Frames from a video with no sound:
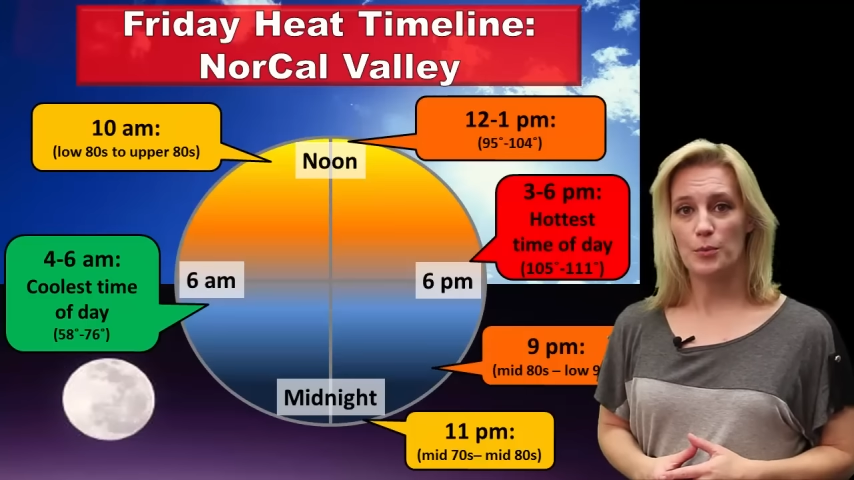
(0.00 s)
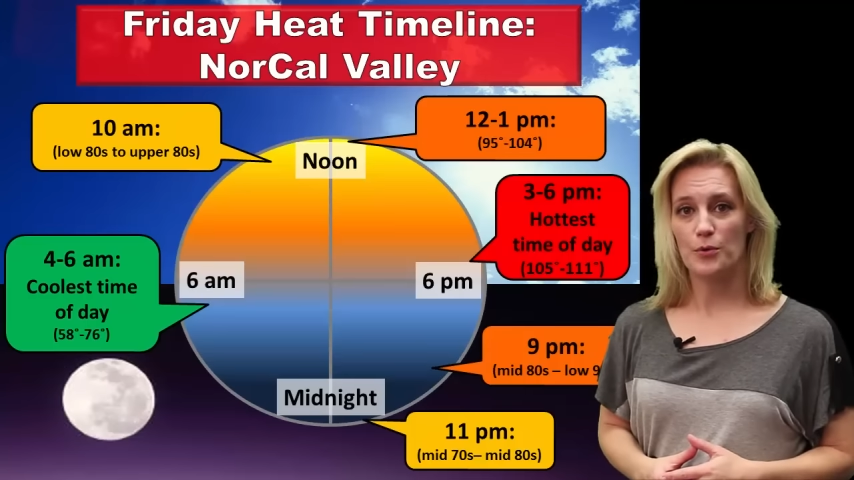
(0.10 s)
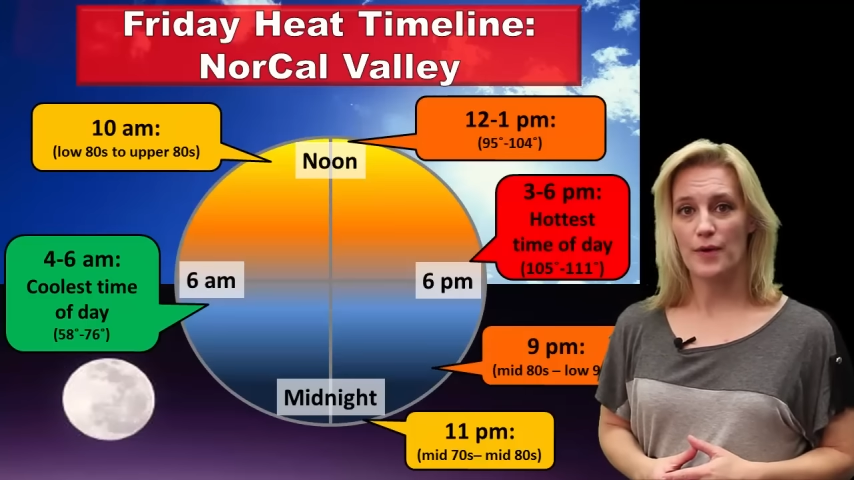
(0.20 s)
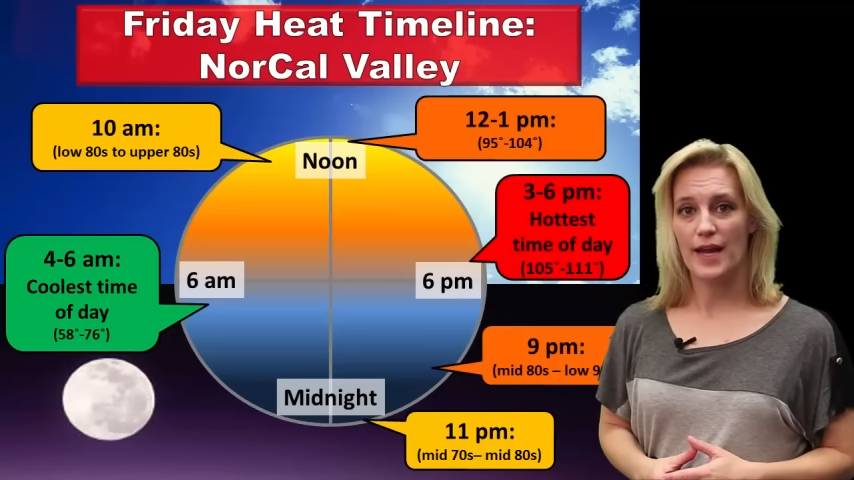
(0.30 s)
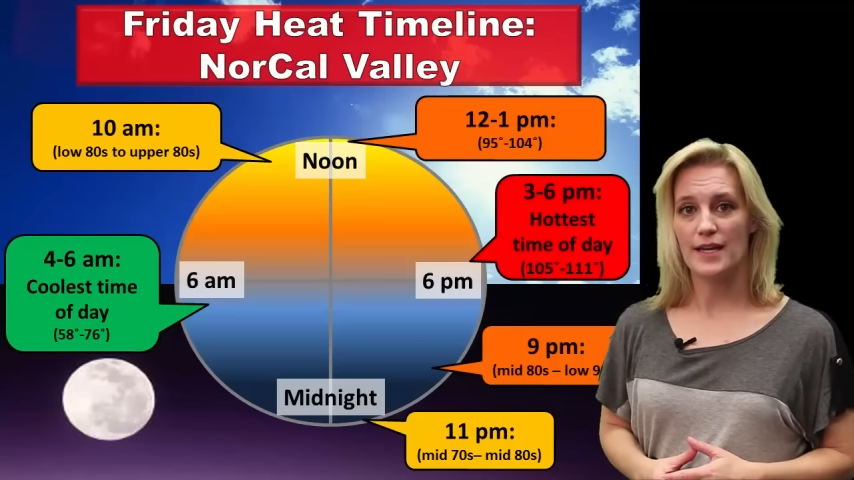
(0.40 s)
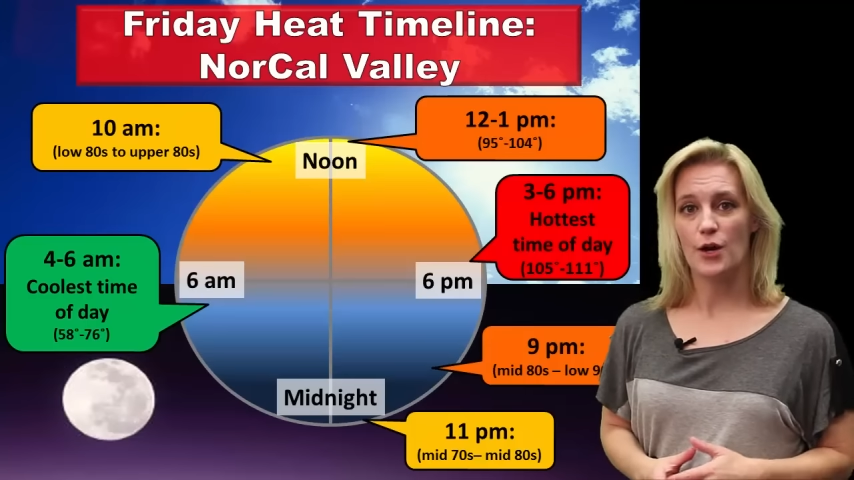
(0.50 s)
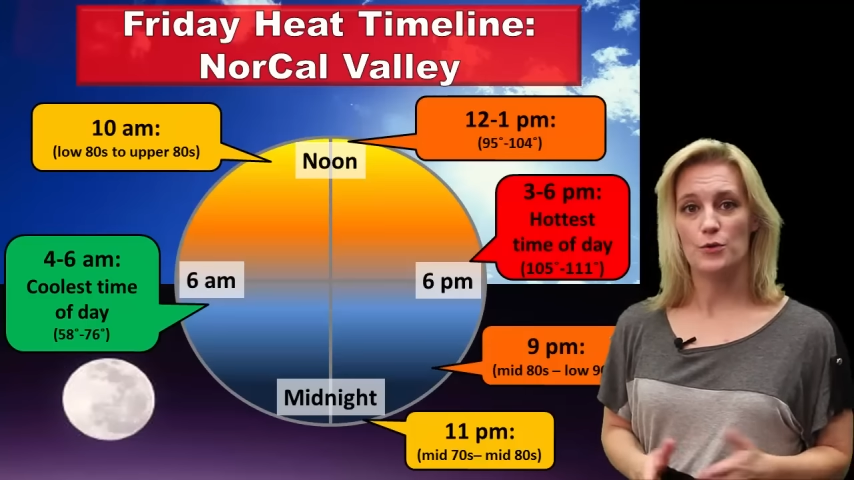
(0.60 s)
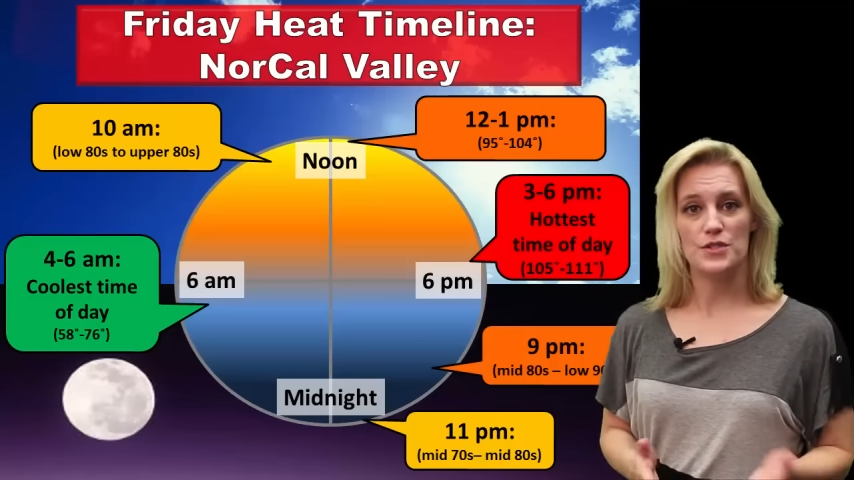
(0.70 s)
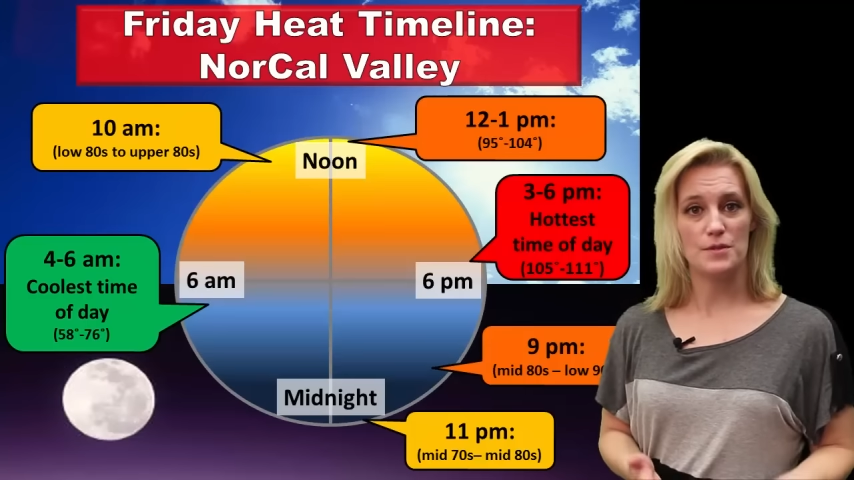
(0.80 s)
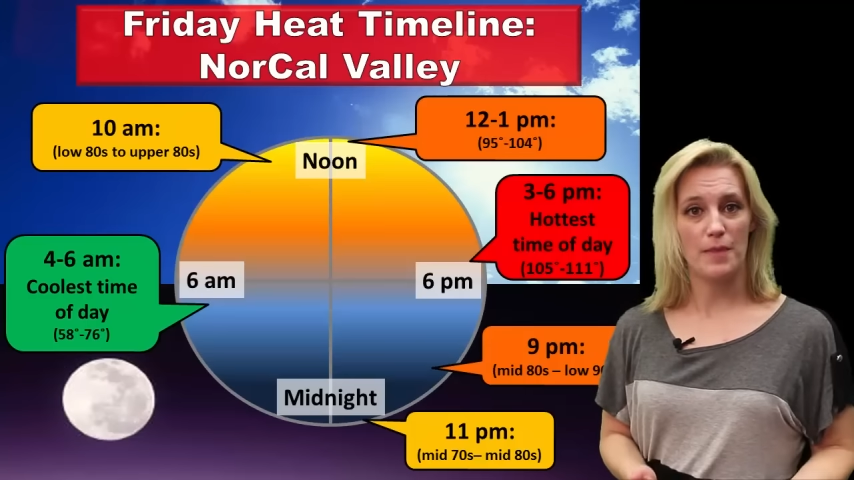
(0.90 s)
Parade
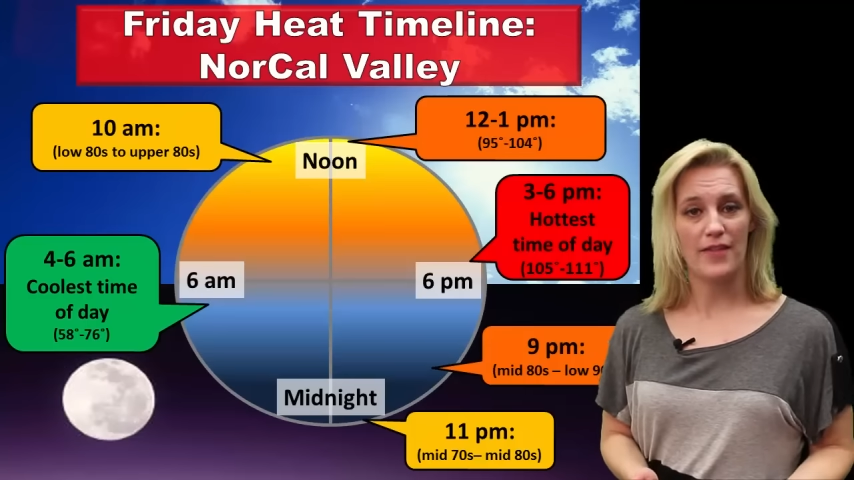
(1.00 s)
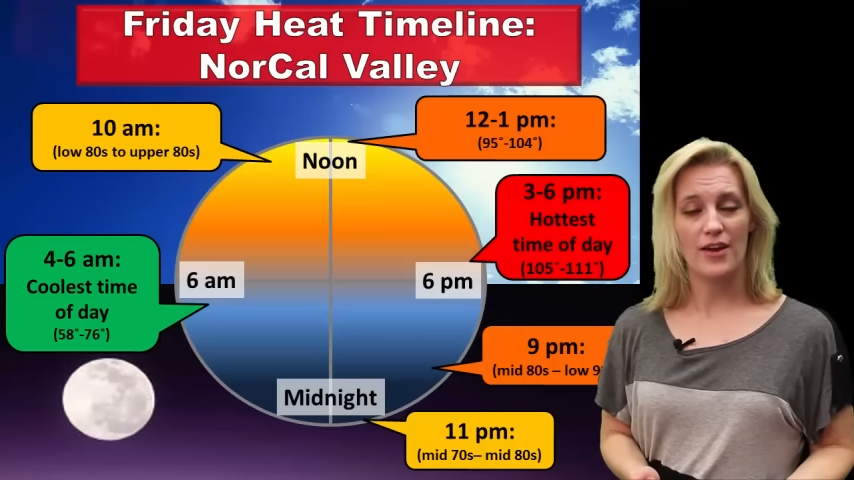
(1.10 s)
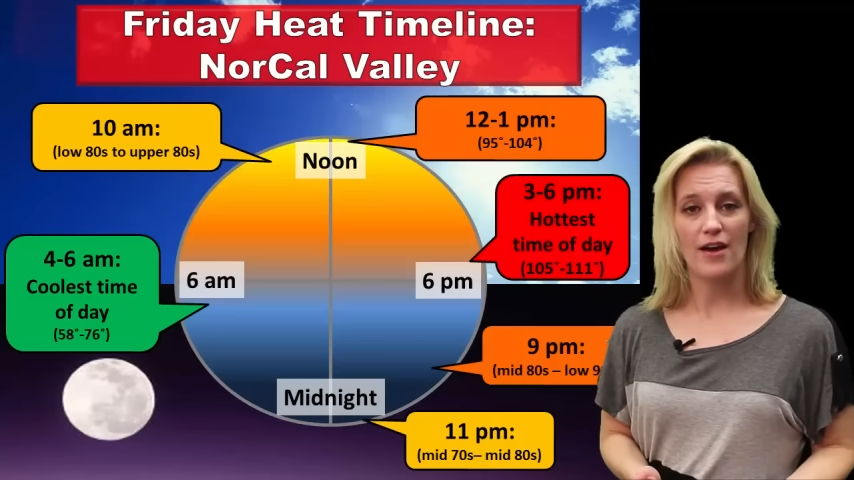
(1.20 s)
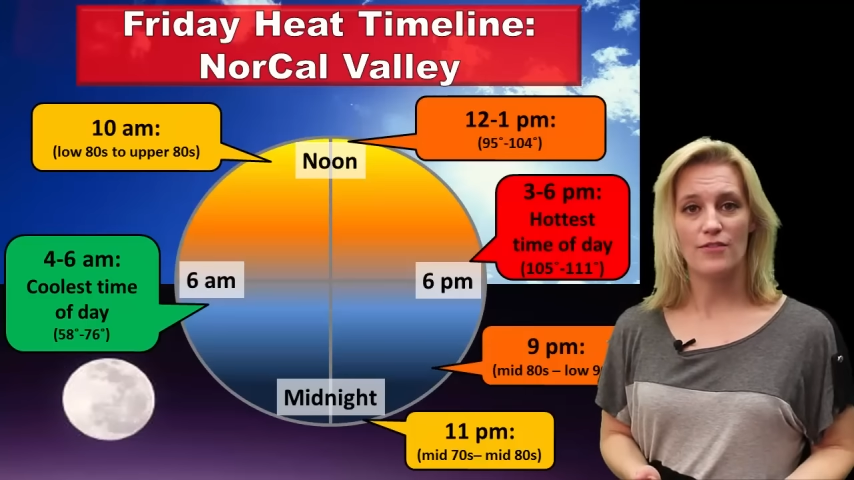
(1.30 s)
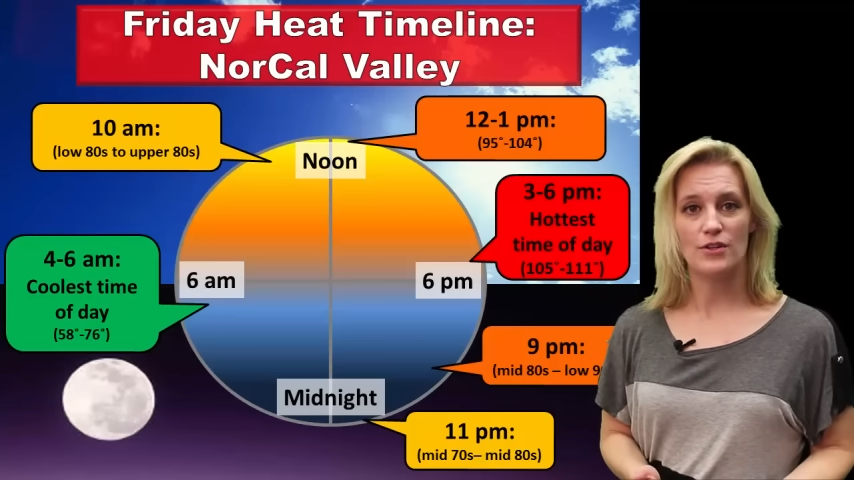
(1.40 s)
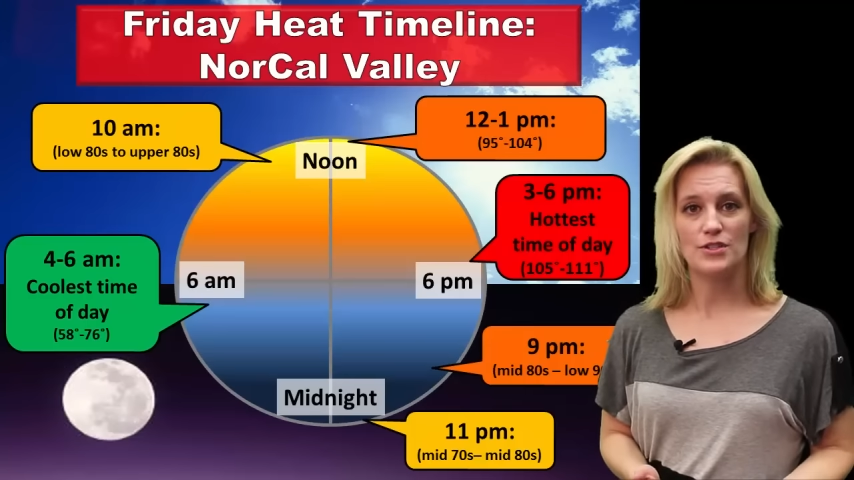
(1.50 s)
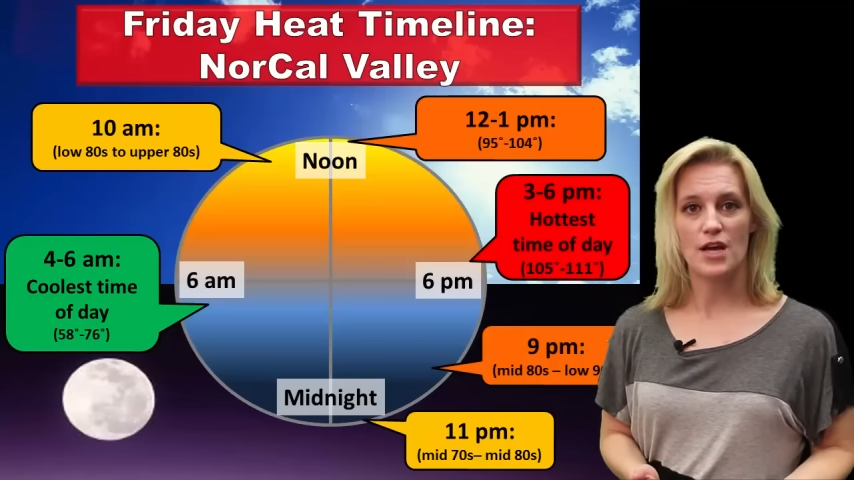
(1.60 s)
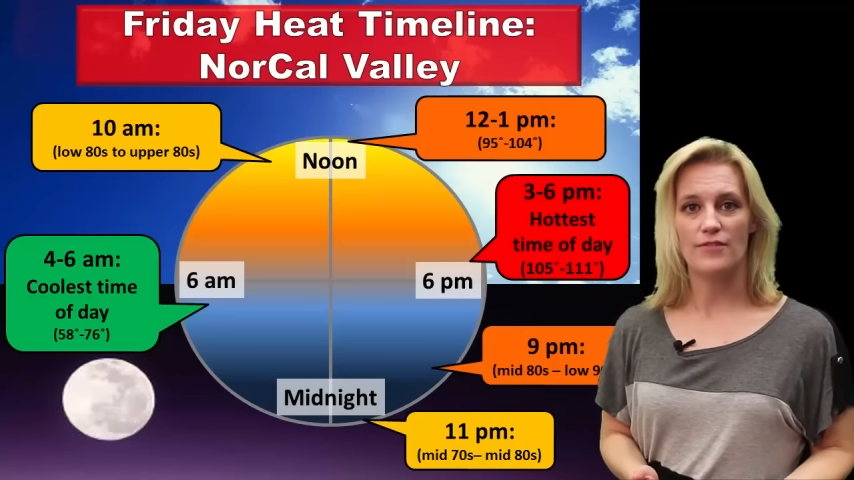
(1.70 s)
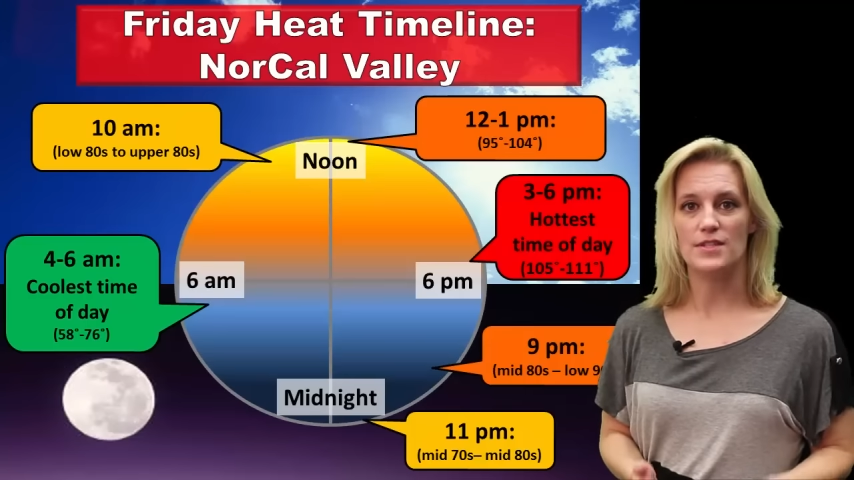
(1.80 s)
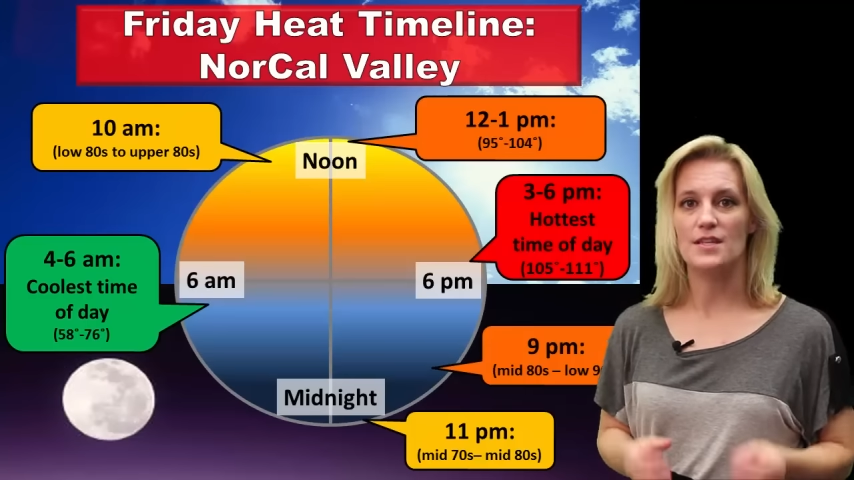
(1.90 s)
hosted by the Governor's
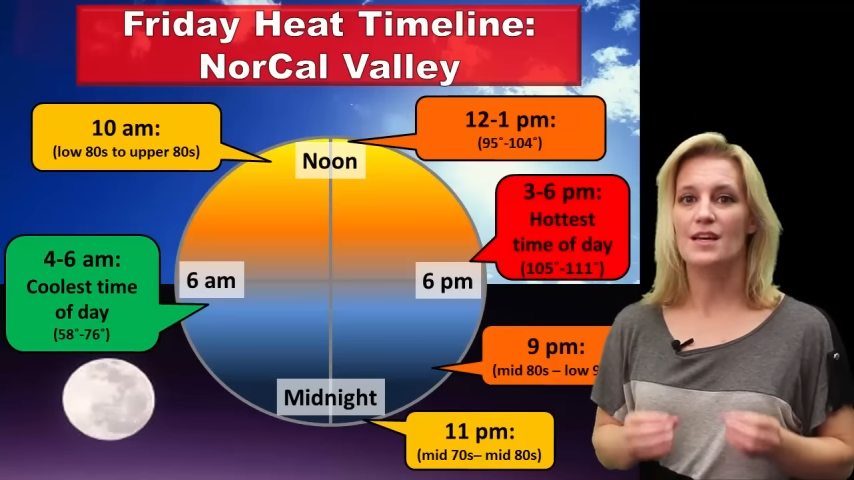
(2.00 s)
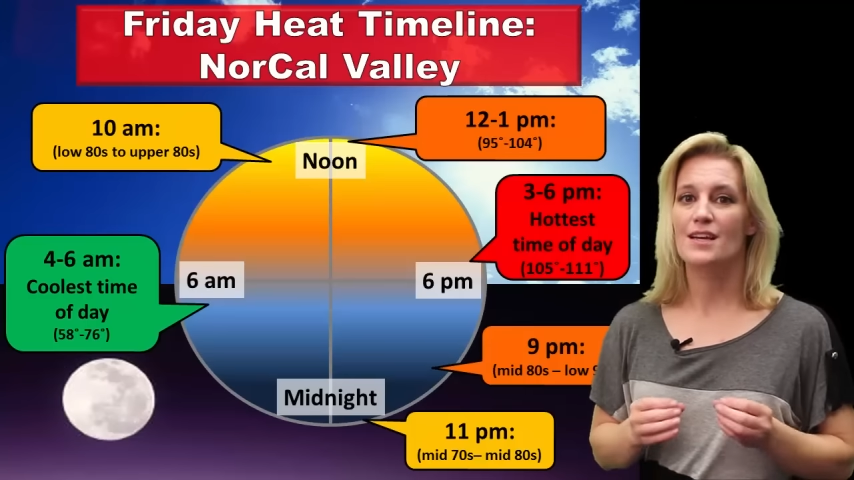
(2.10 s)
Office,